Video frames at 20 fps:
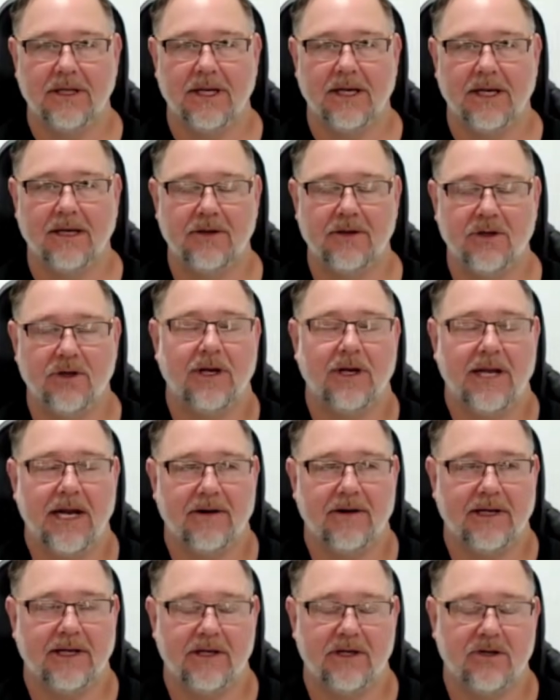You're not
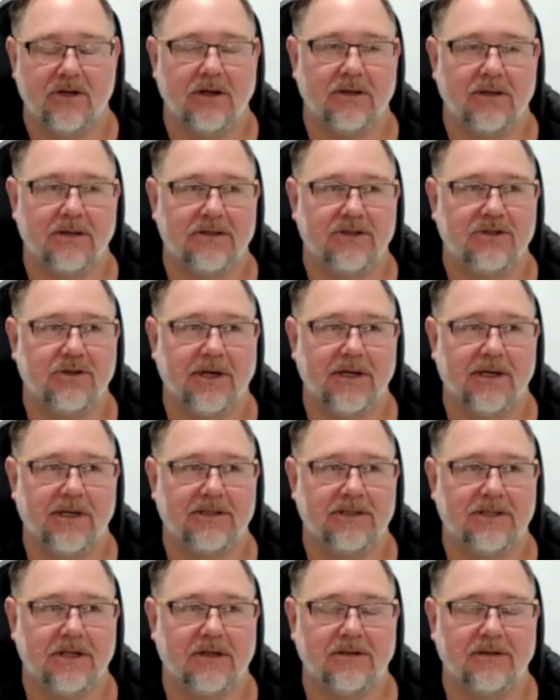arrogant. You're not shrugging
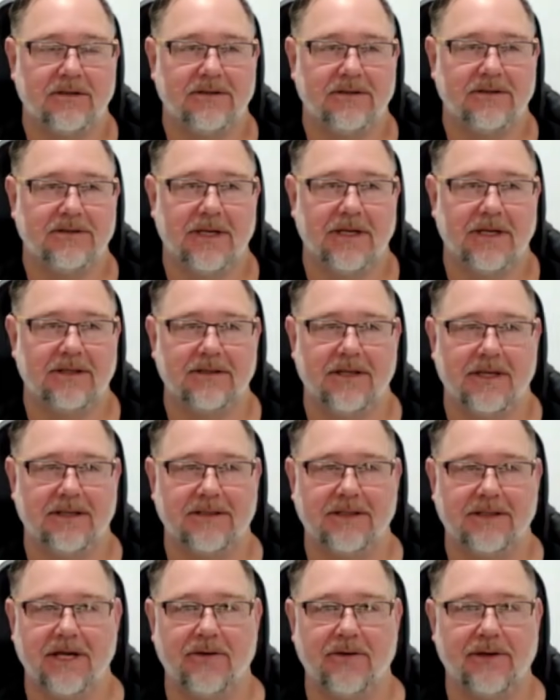your shoulders
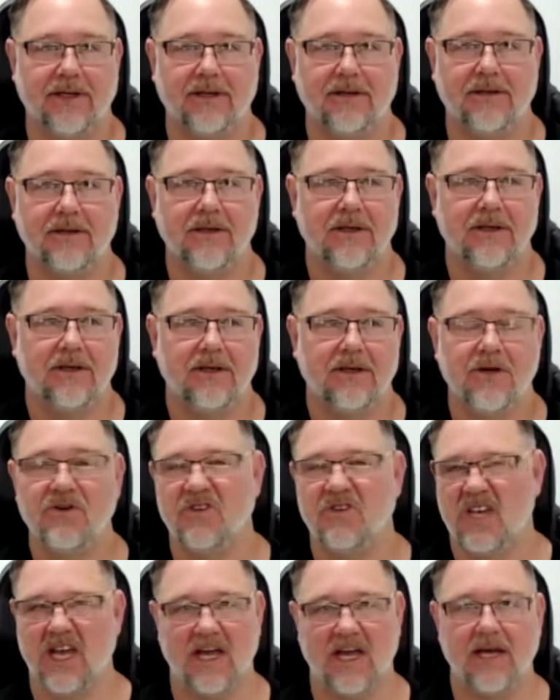and going,
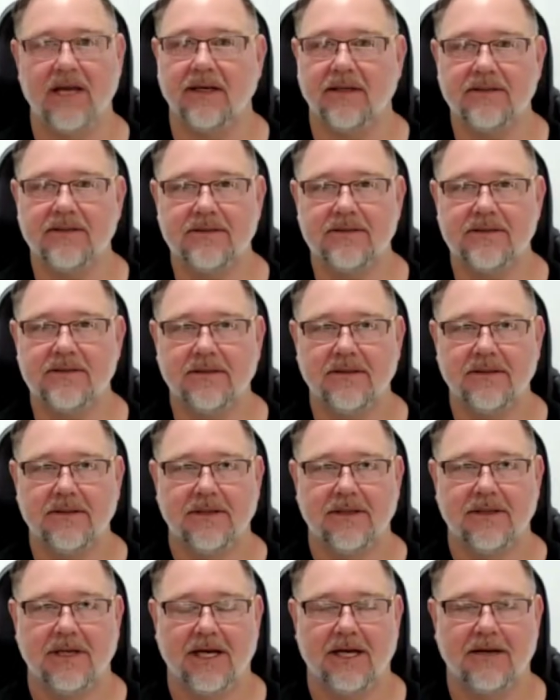"Who cares?"
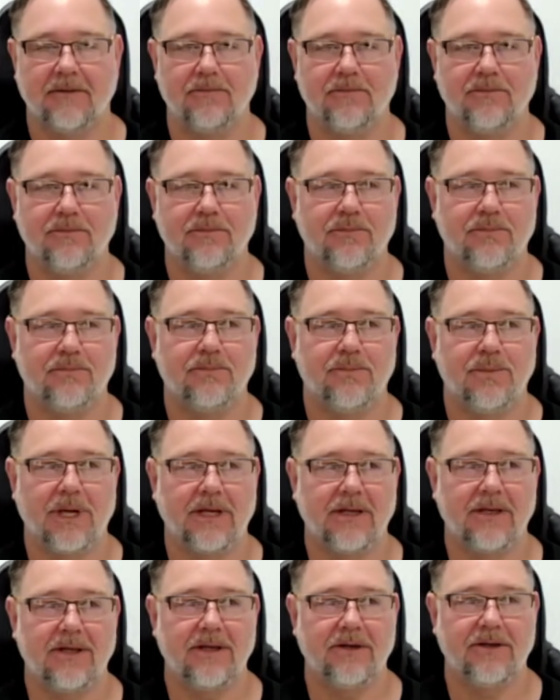
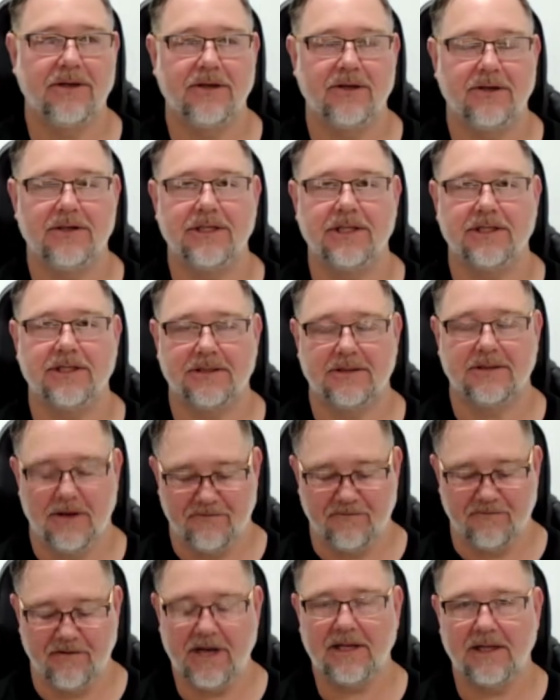But you're just
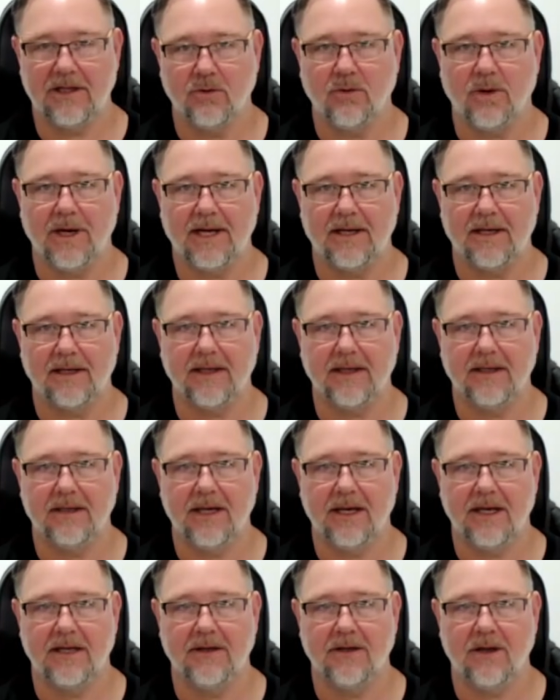evaluating it,
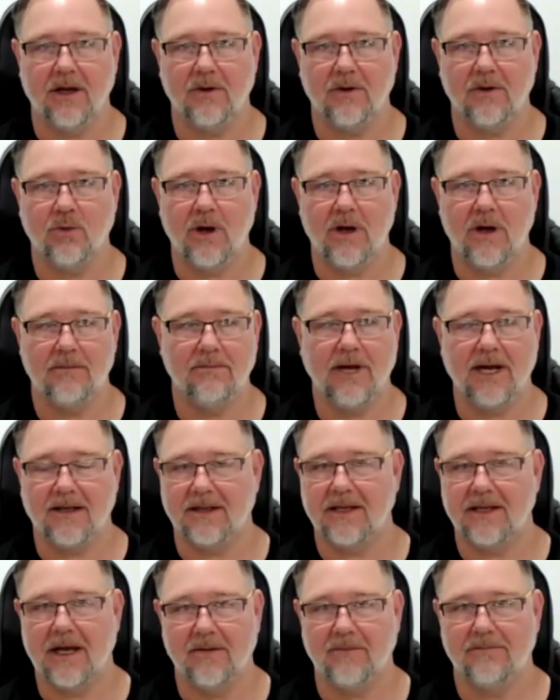and I won't
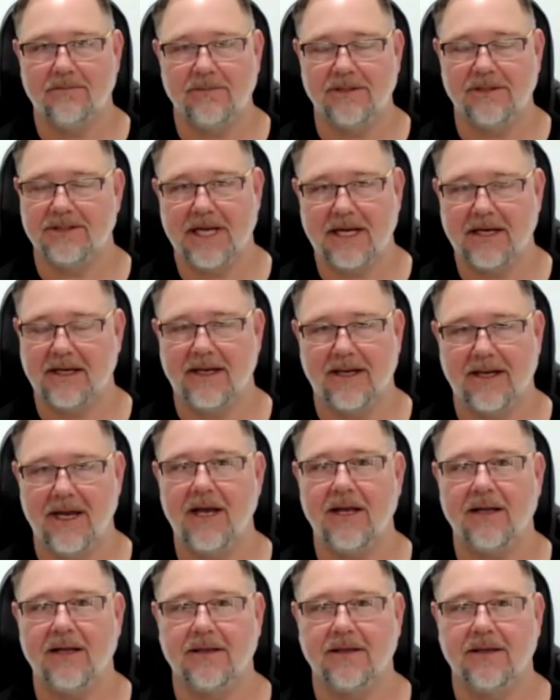make that mistake
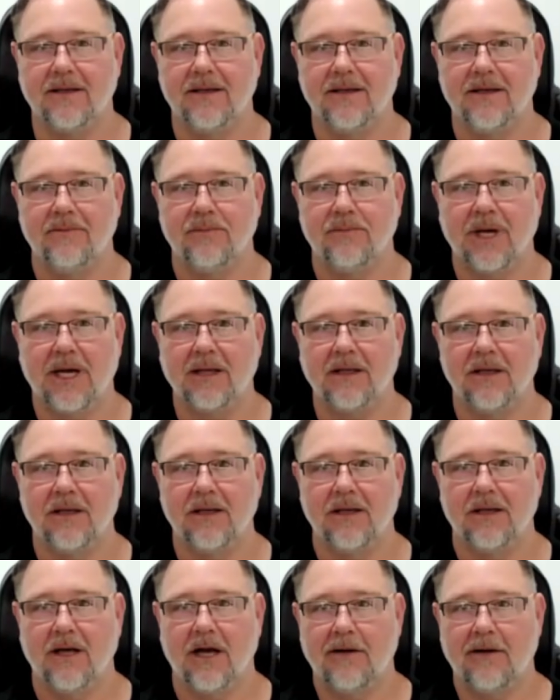again. But
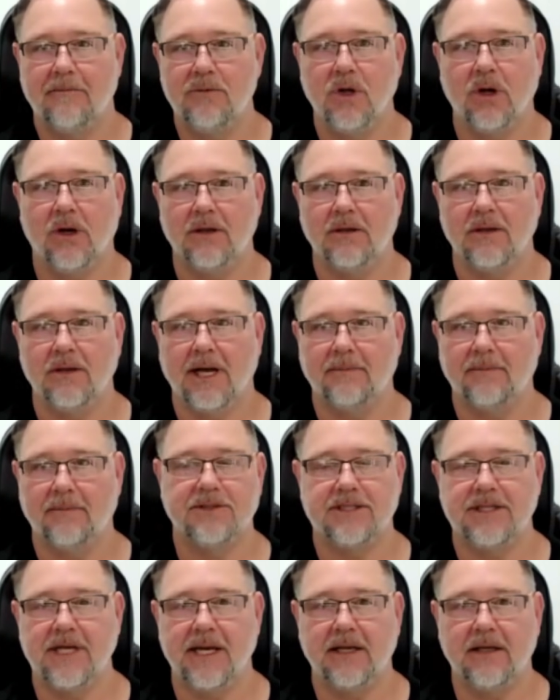I'm not
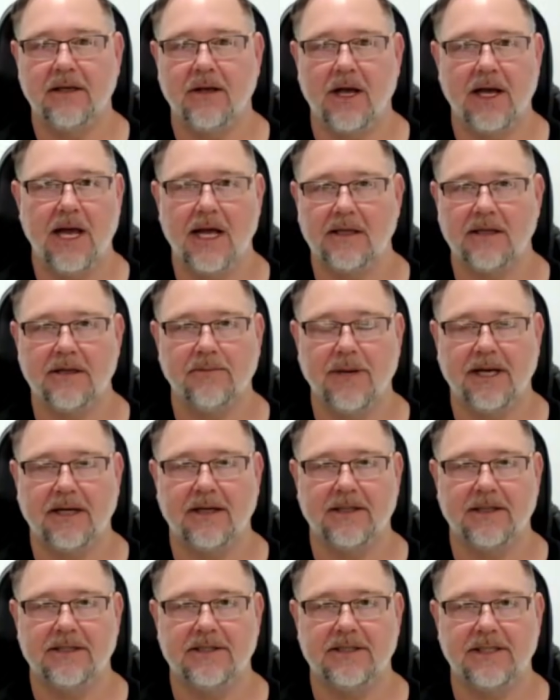upset. I had to
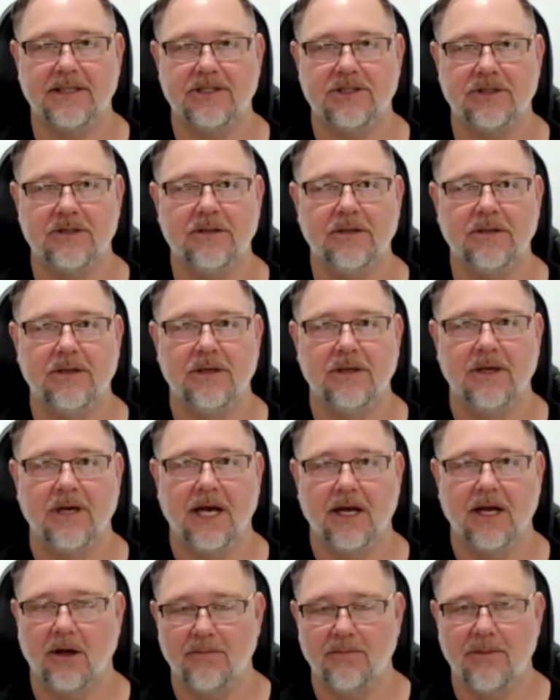make a decision,
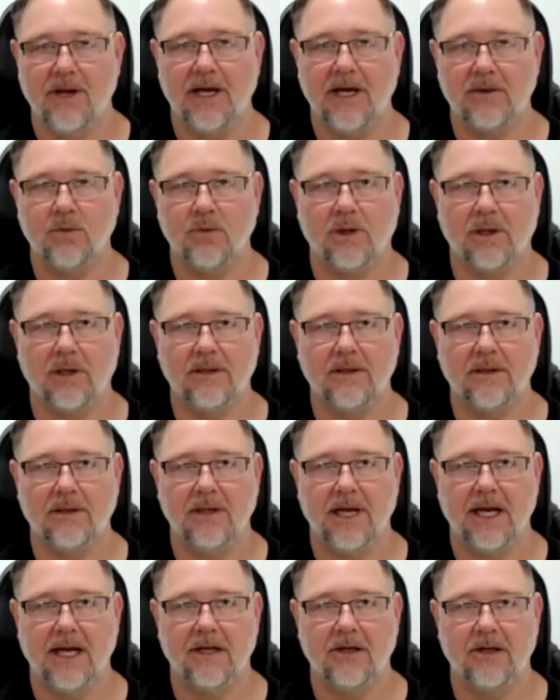and I made one,
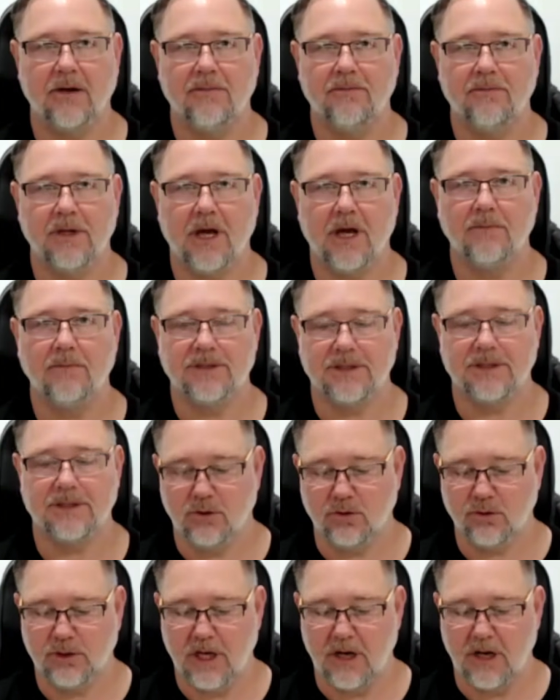and I'm
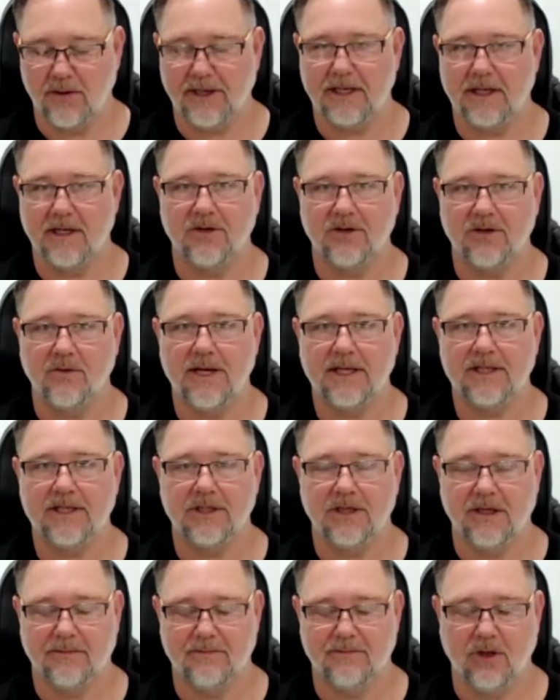still going in a
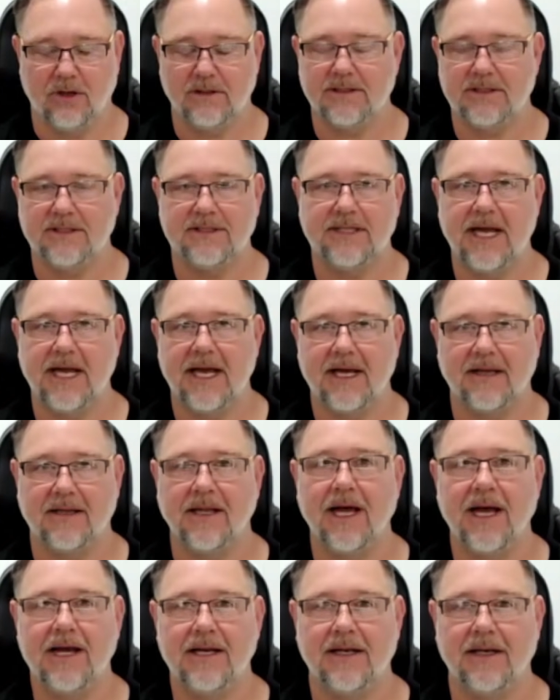direction. I'm not
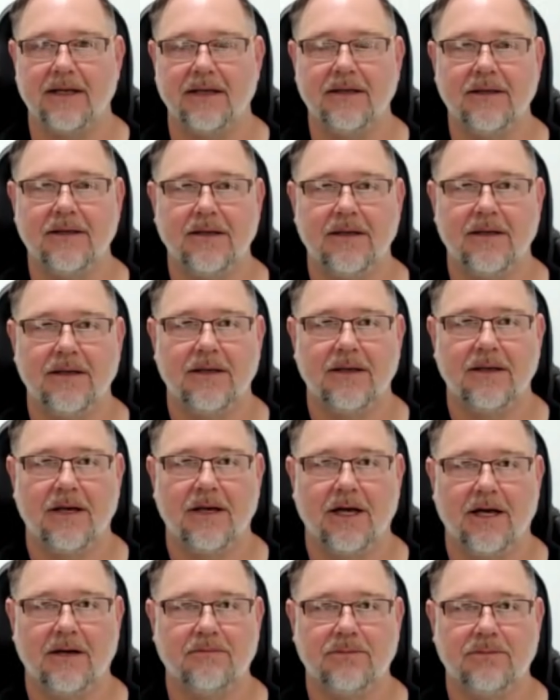stagnating.
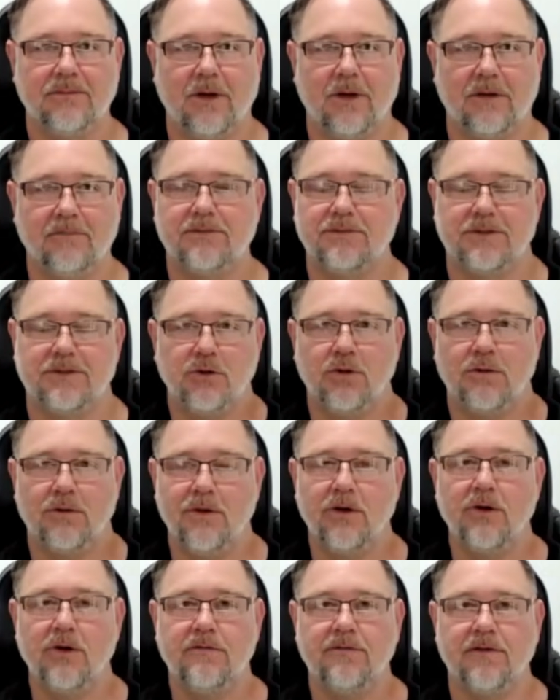I'm still
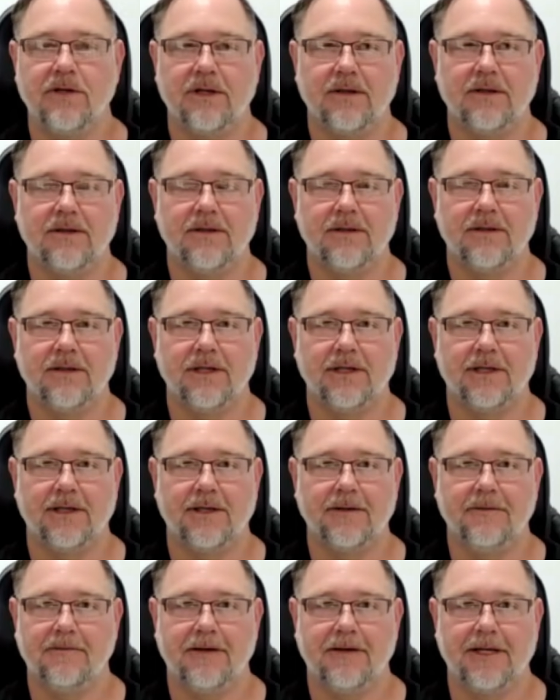moving, and
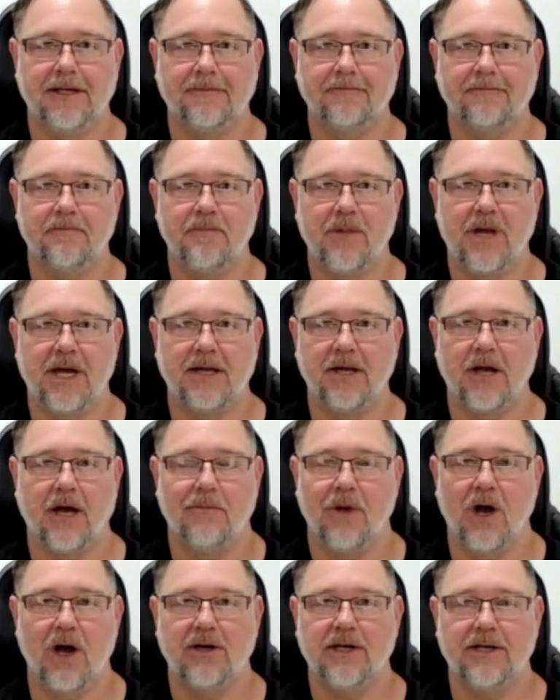
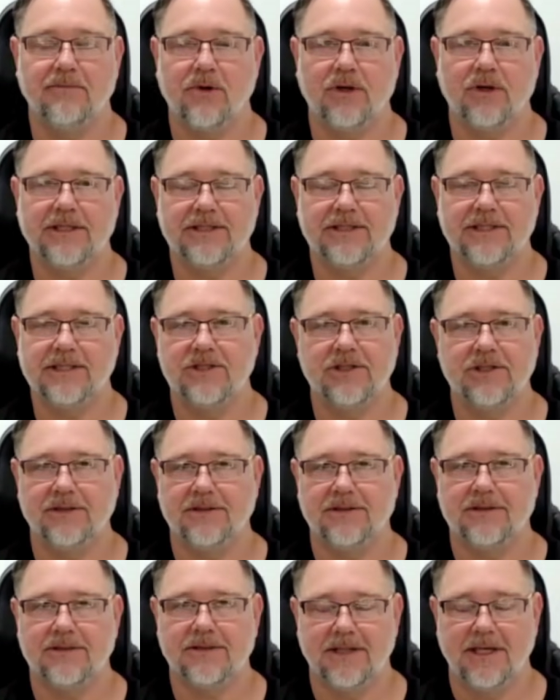I'm owning my
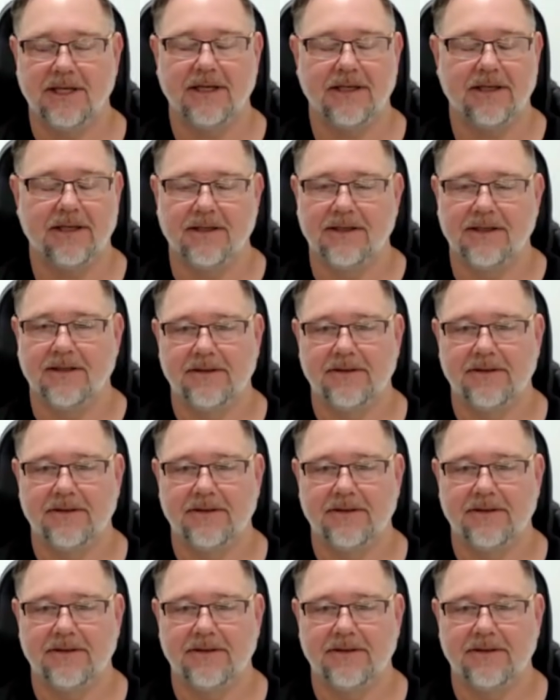decisions. Yeah.